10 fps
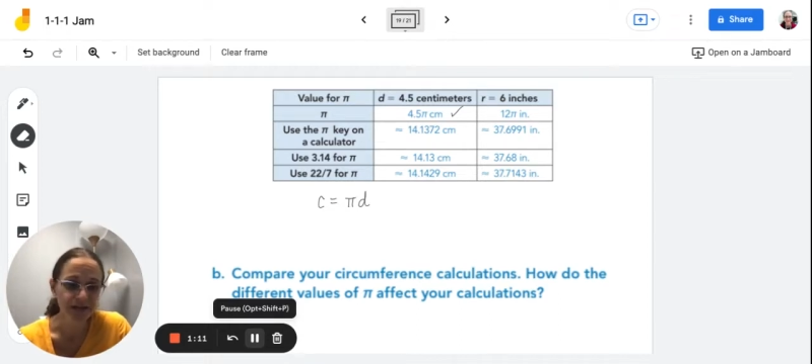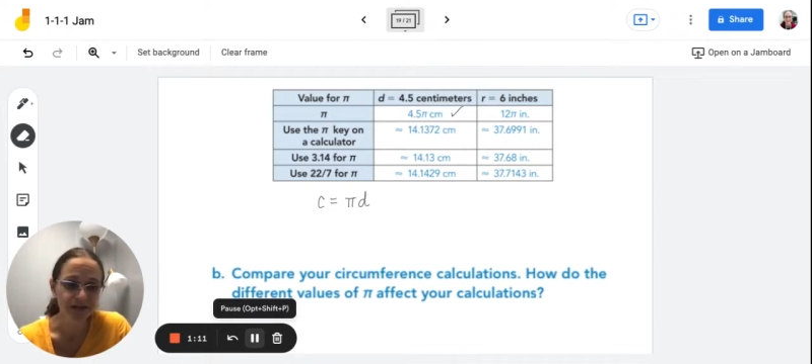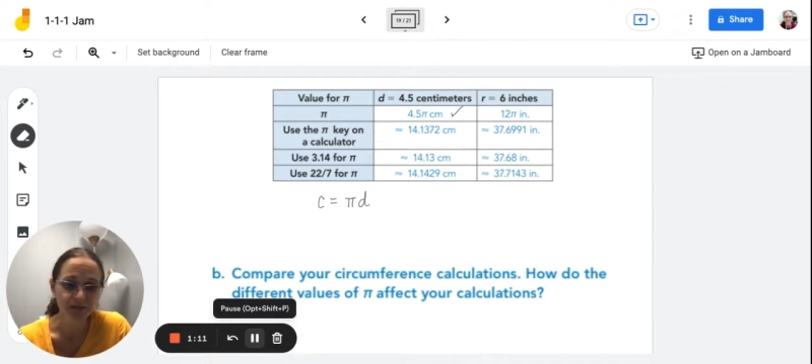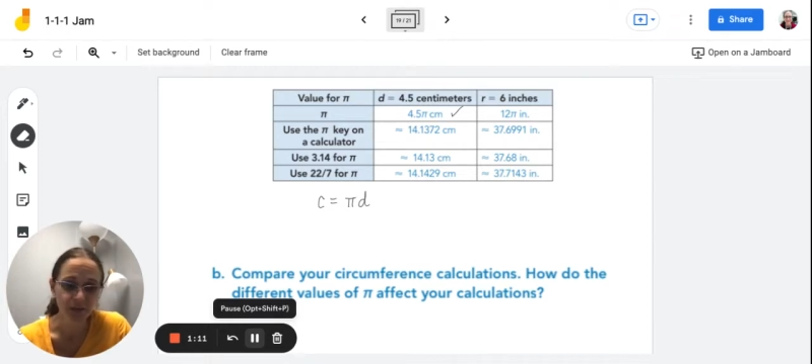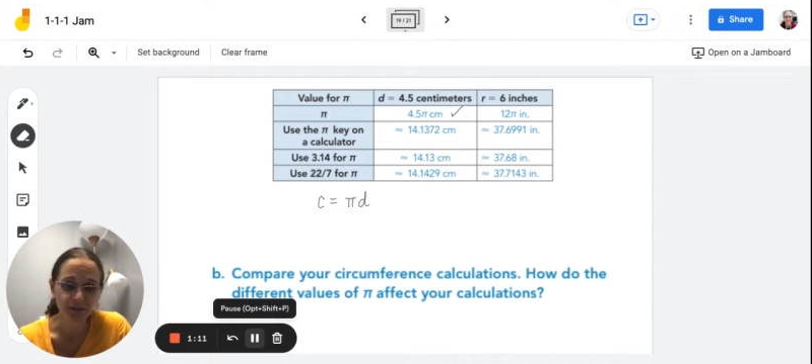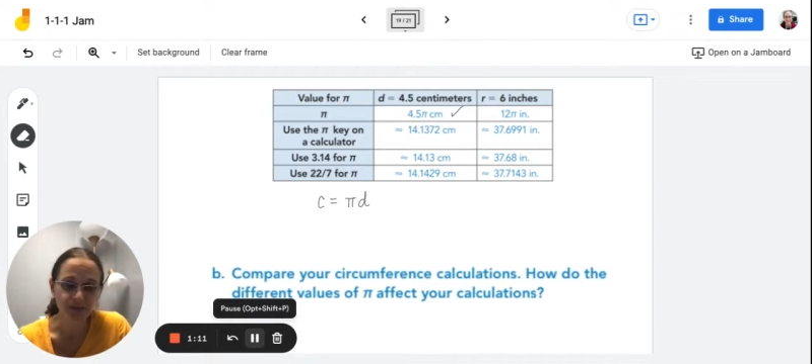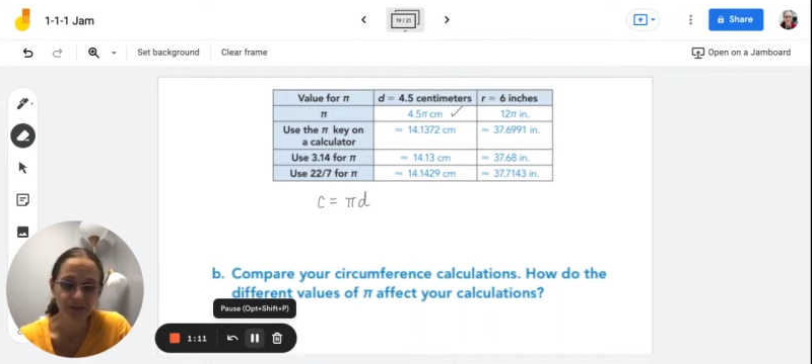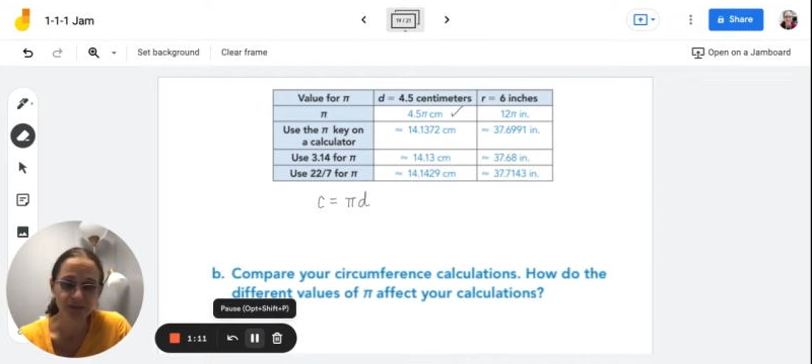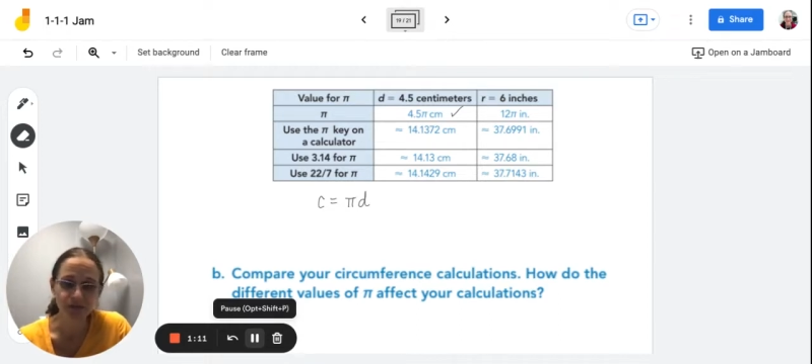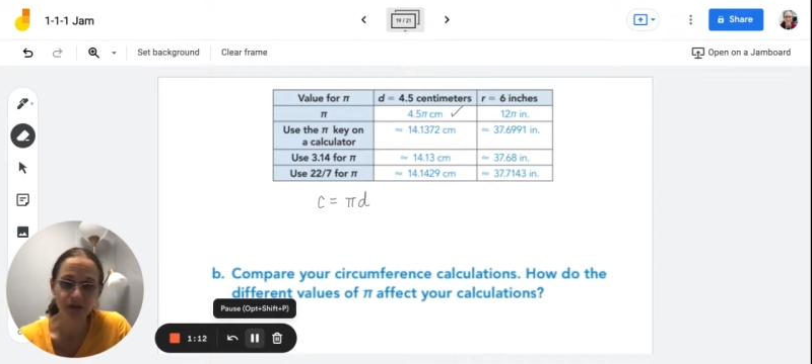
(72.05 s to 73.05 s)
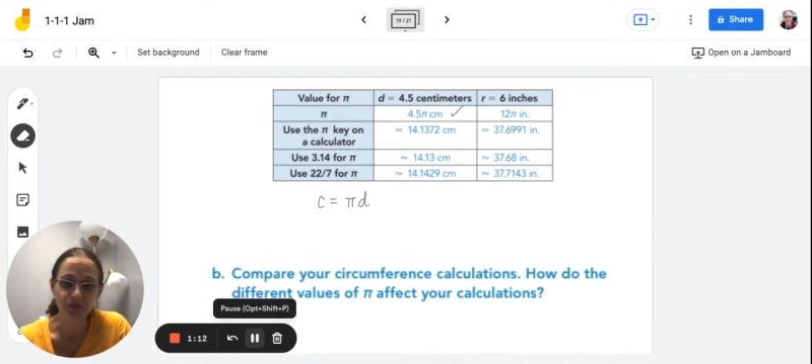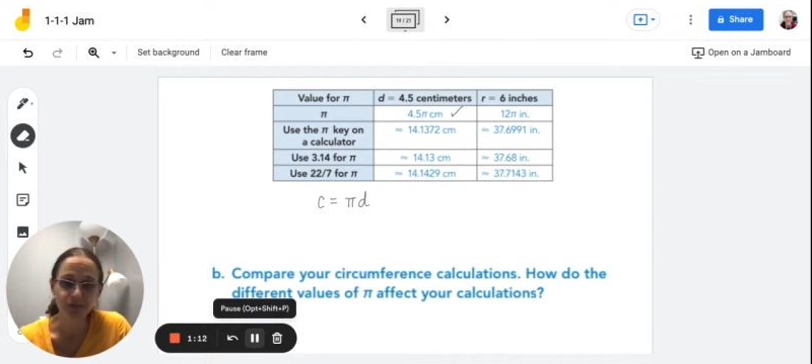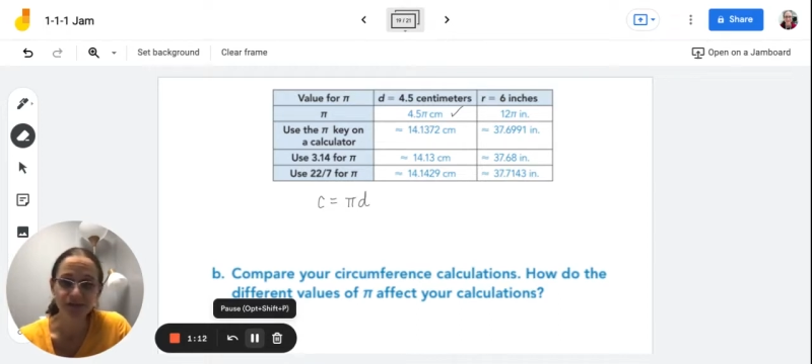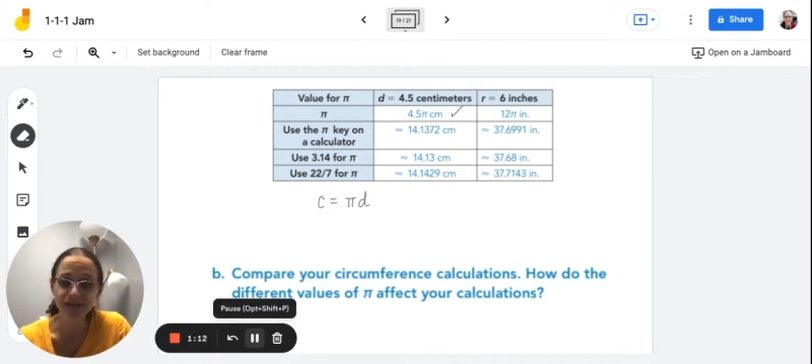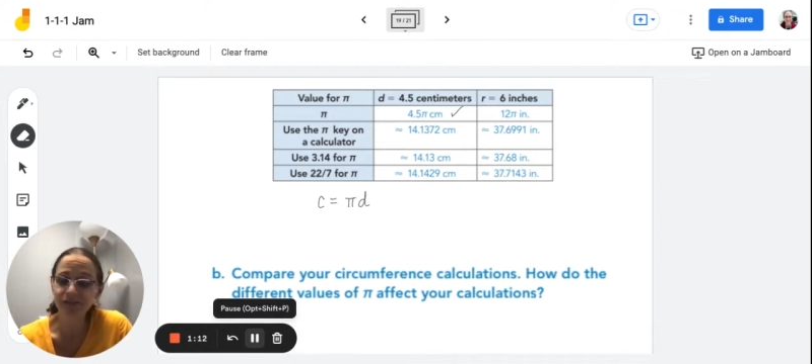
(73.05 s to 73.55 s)
to represent the
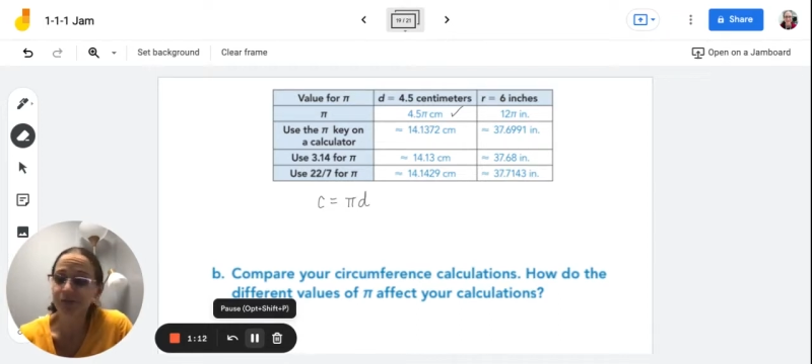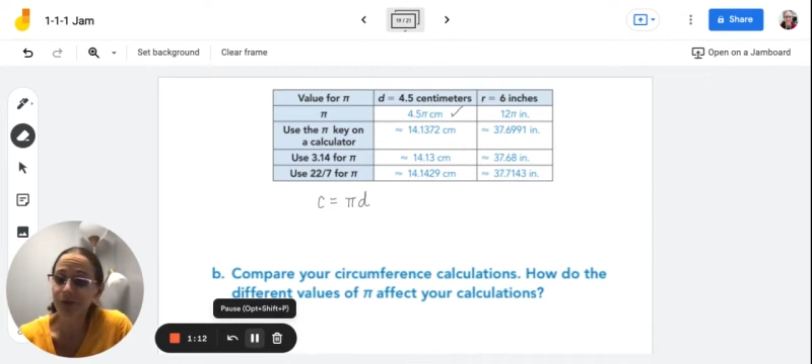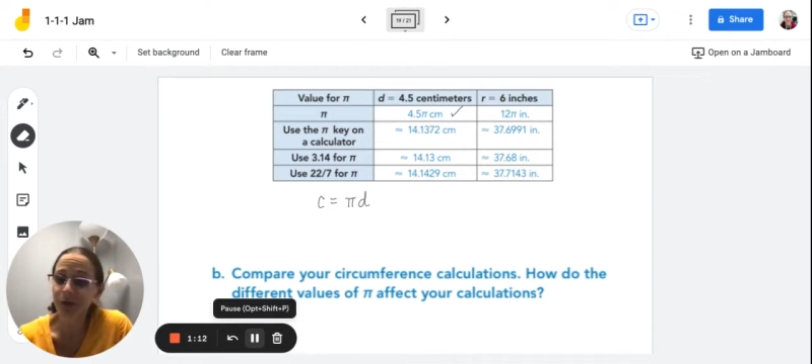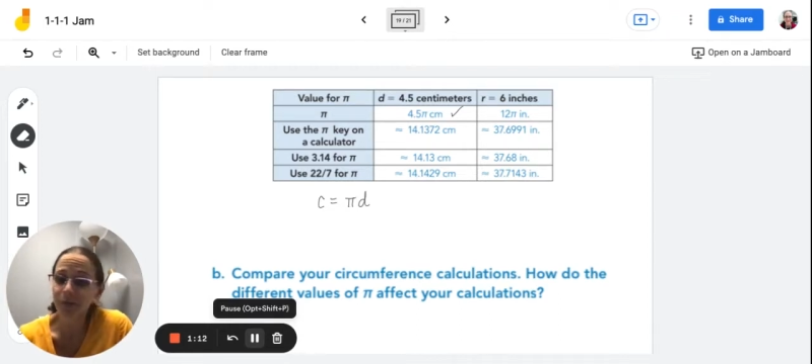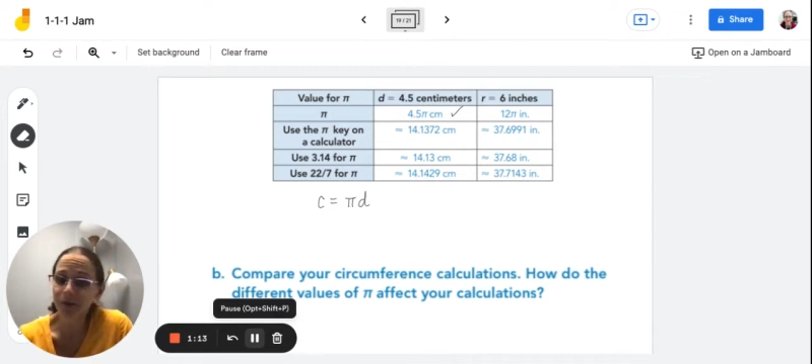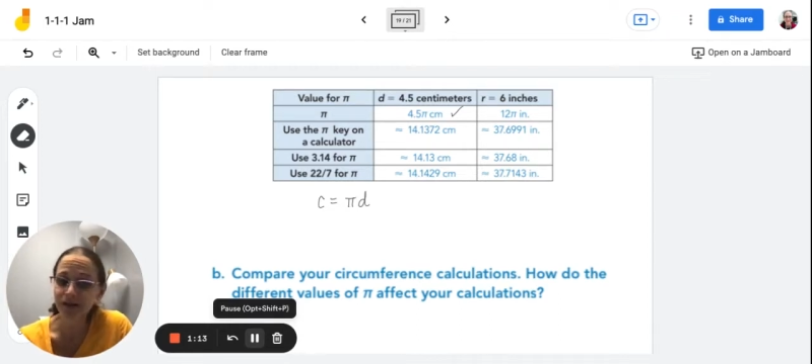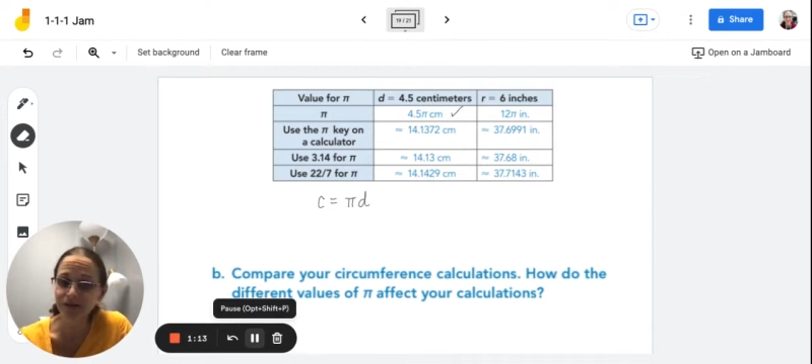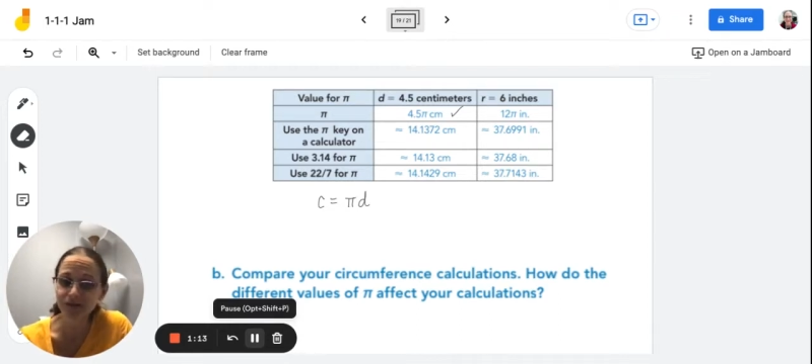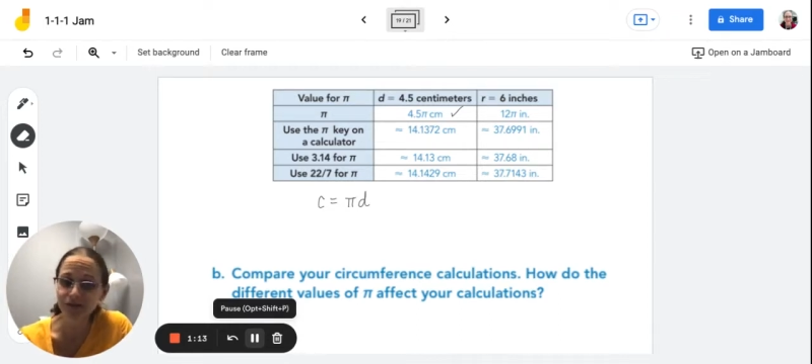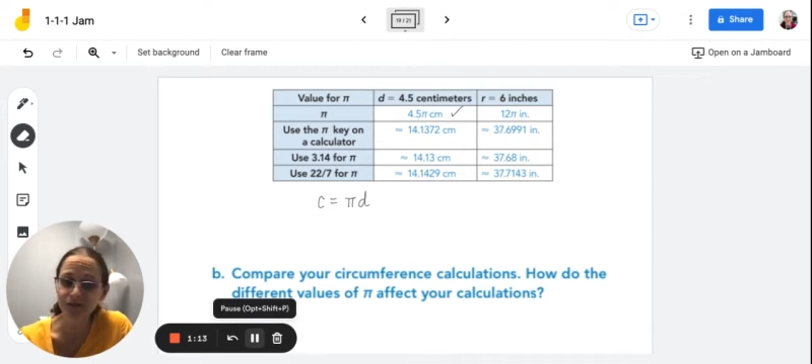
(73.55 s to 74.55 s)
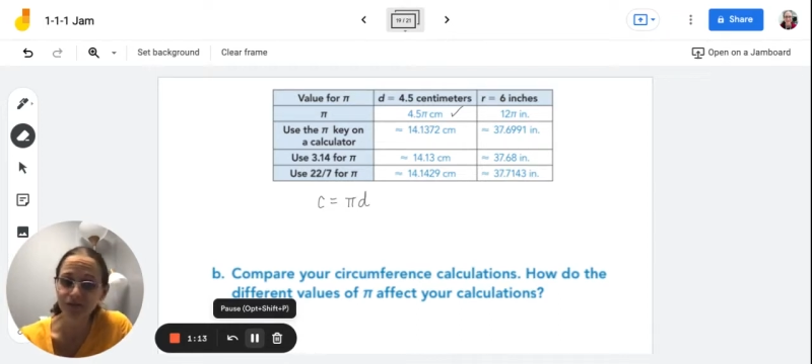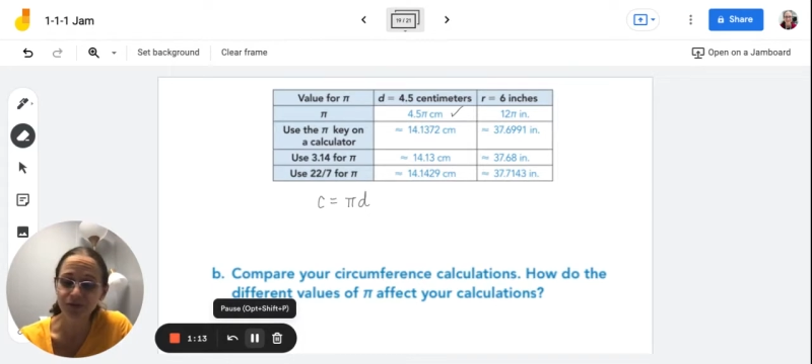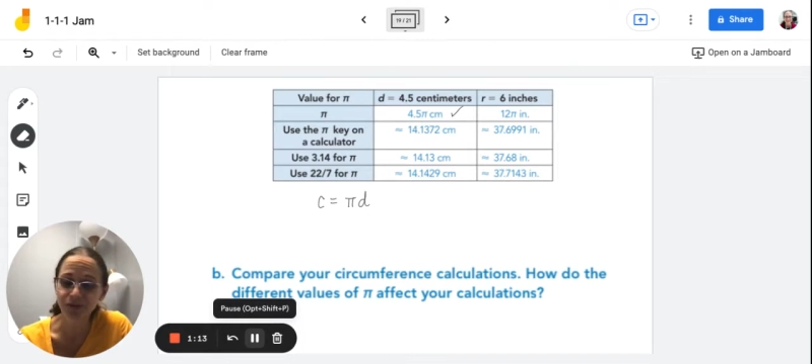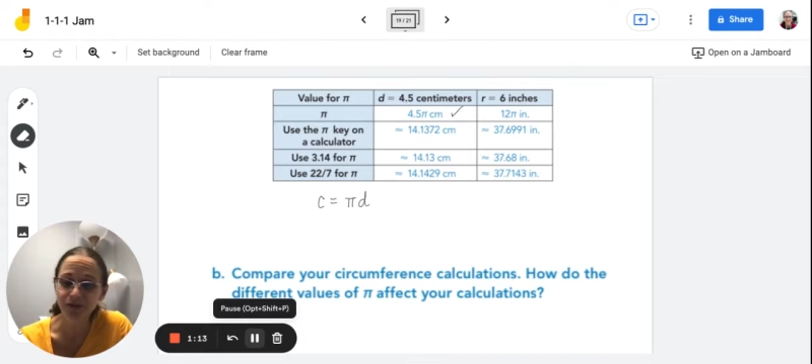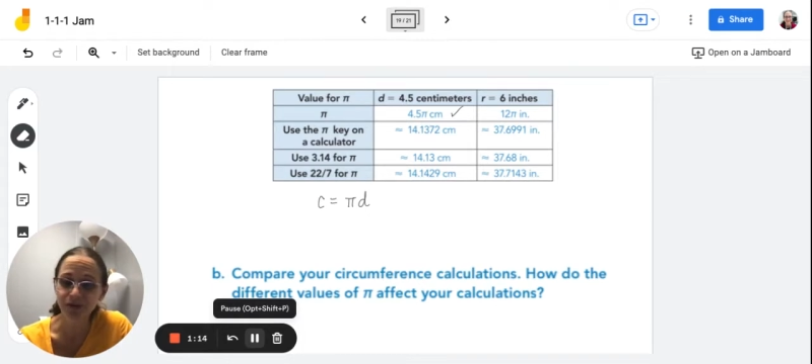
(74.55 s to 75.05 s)
circumference if a problem asks you for
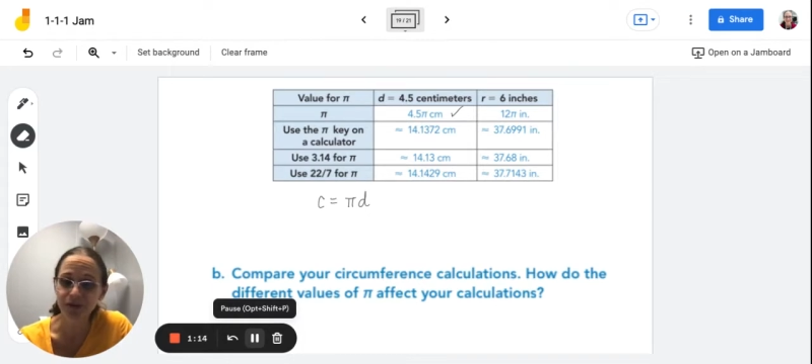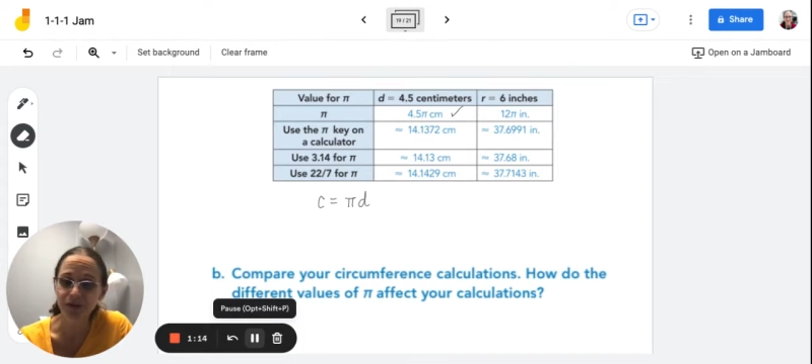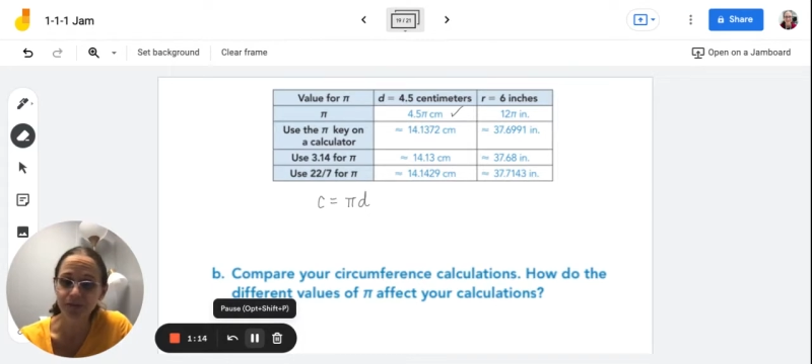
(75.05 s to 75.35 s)
the